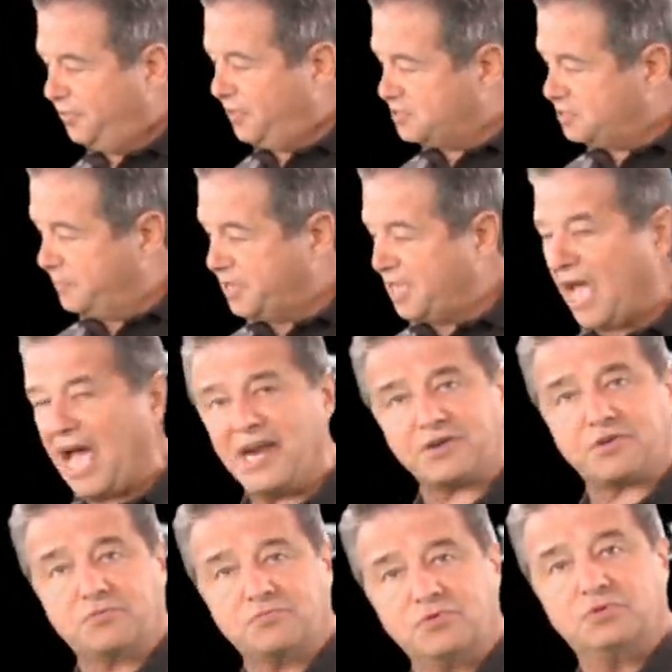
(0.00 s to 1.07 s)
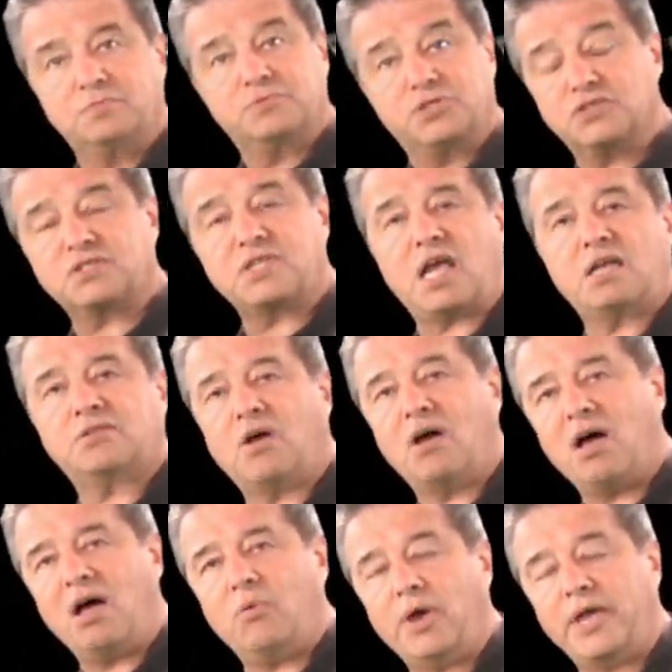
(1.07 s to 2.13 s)
there's a mechanical room just down the
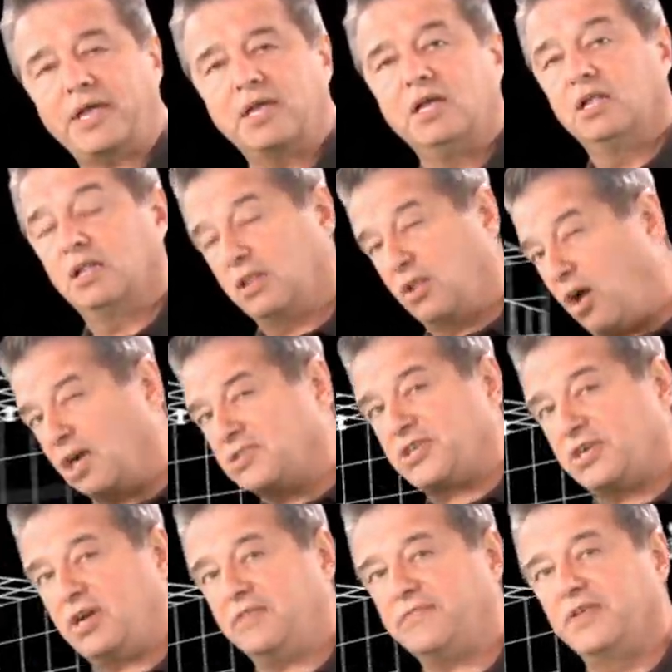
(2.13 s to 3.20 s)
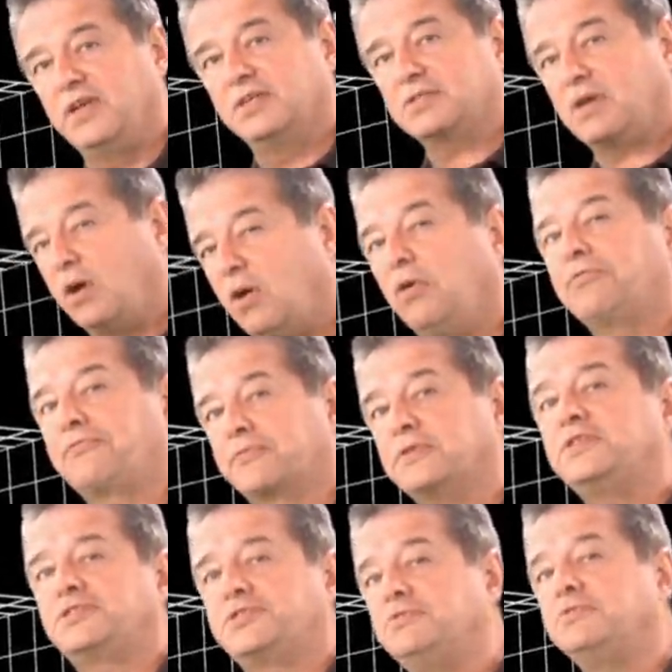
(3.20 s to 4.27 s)
hallway, large enough to hold
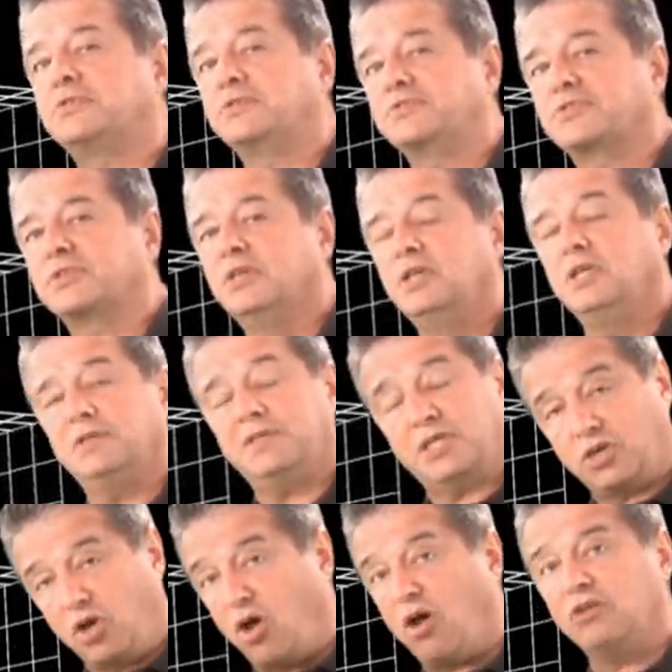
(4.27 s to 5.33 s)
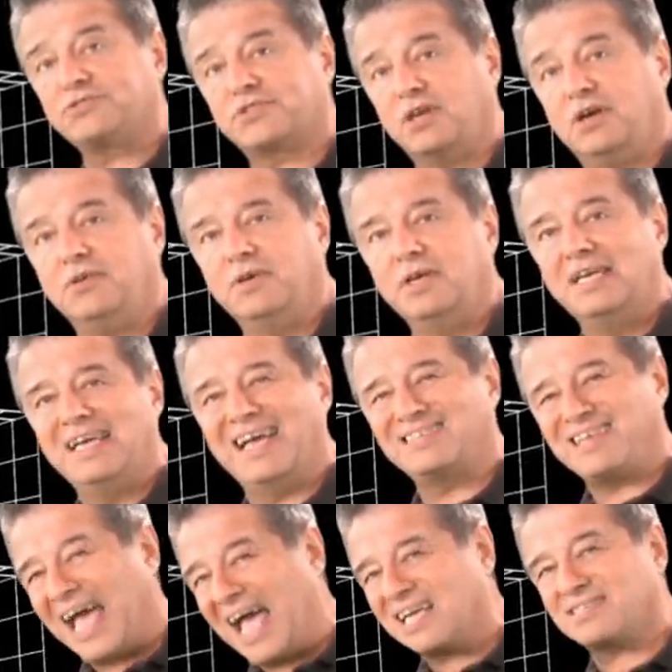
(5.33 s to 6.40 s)
three shooters. It also
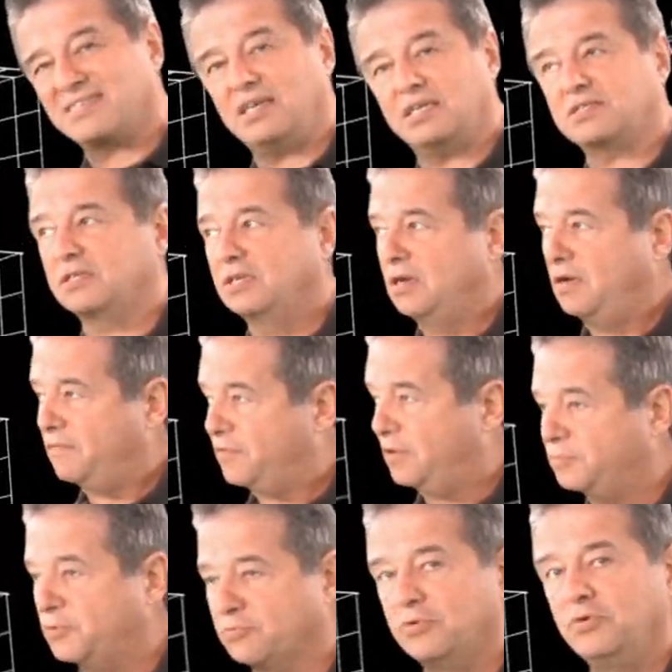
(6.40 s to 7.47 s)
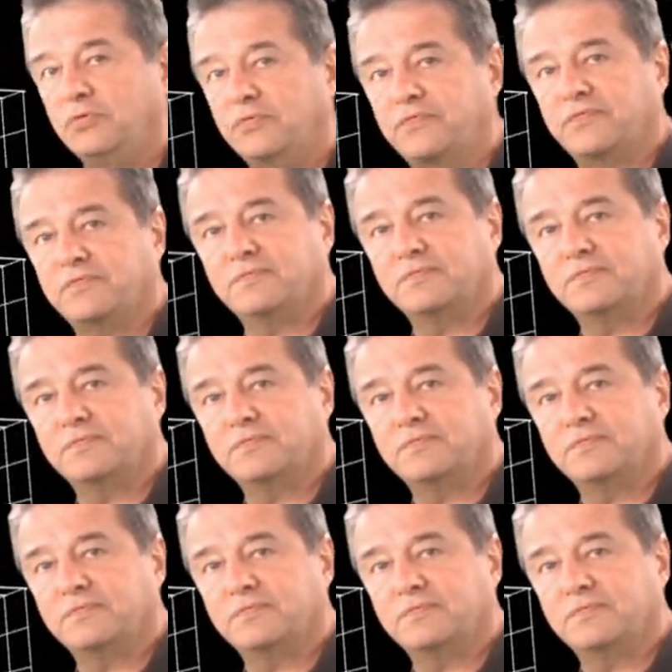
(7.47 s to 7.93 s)
has access from the roof.